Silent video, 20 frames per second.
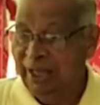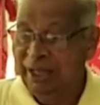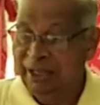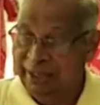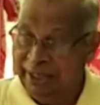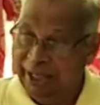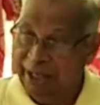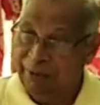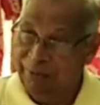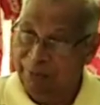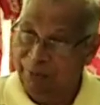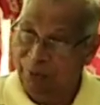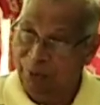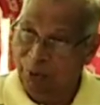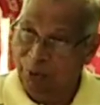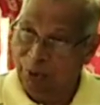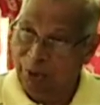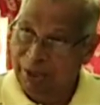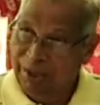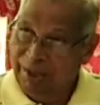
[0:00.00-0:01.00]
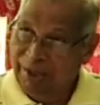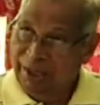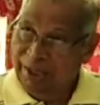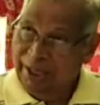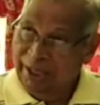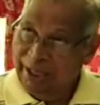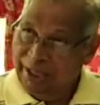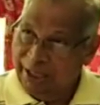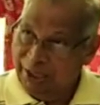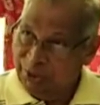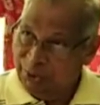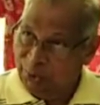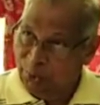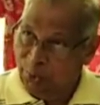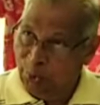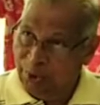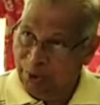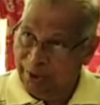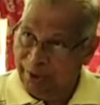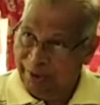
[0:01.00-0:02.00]
Therefore, it is
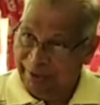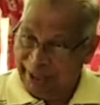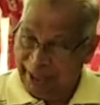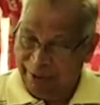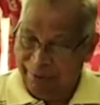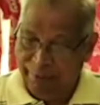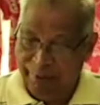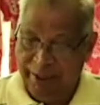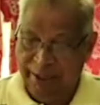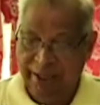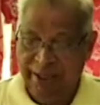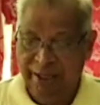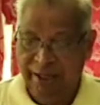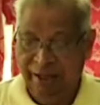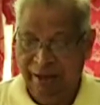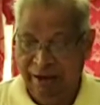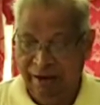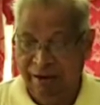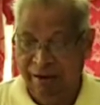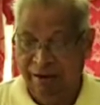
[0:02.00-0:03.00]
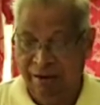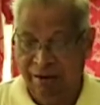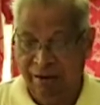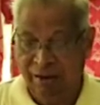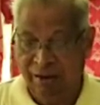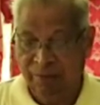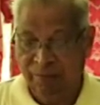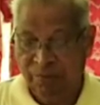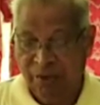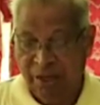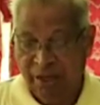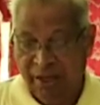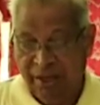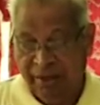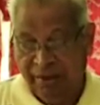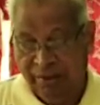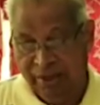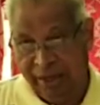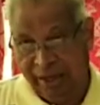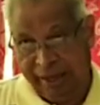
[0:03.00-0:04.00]
good that we learn
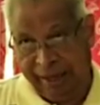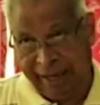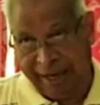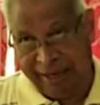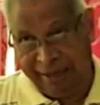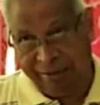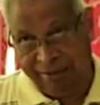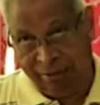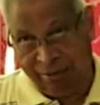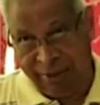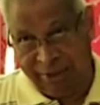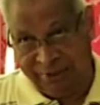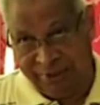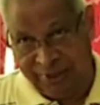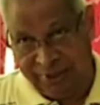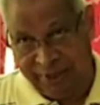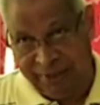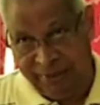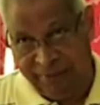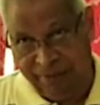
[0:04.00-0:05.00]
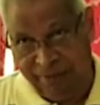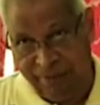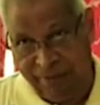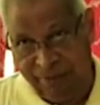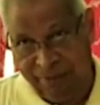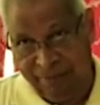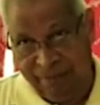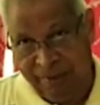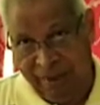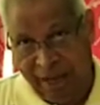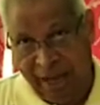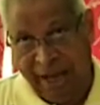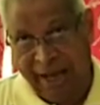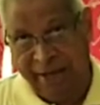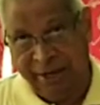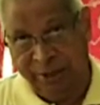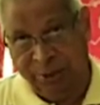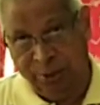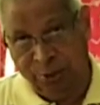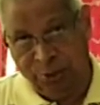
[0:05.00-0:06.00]
the correct reasoning
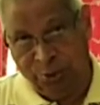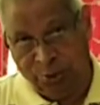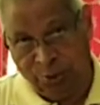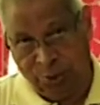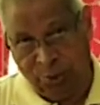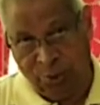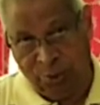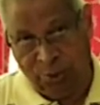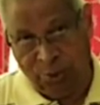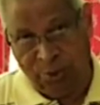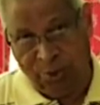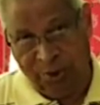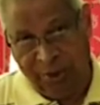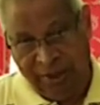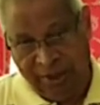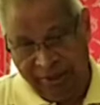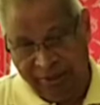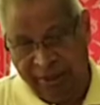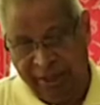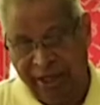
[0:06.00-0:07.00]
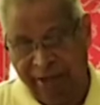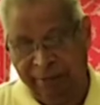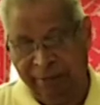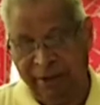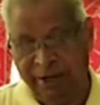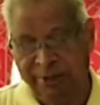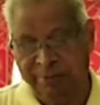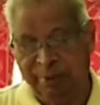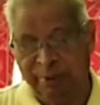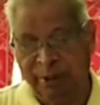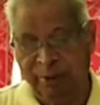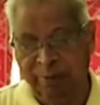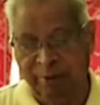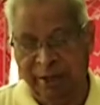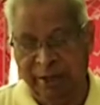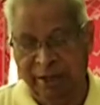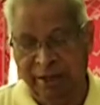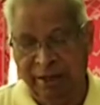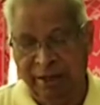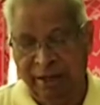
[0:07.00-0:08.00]
and to show the difference
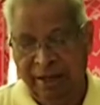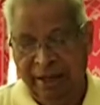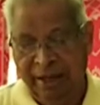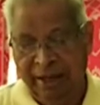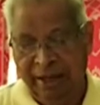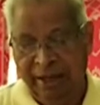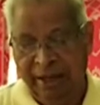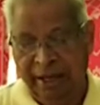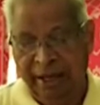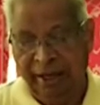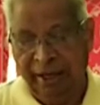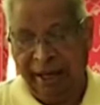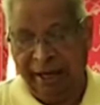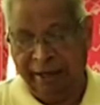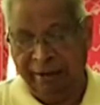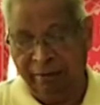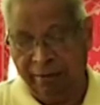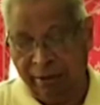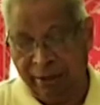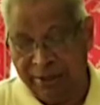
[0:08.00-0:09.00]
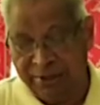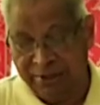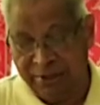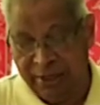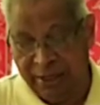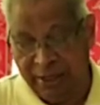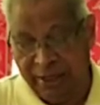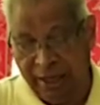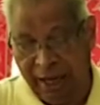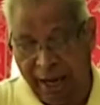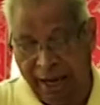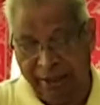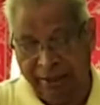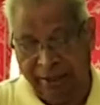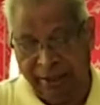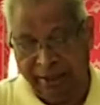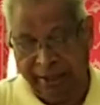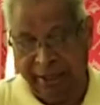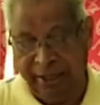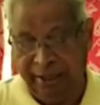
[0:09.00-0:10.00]
between a correct reasoning and
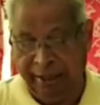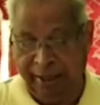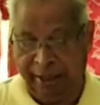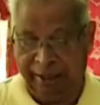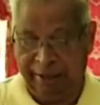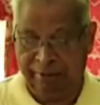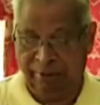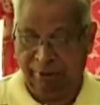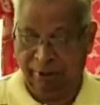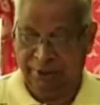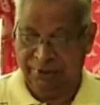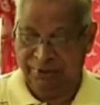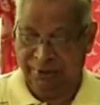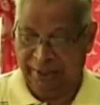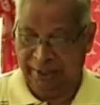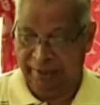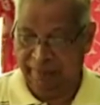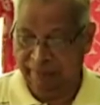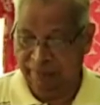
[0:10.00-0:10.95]
the incorrect reasoning.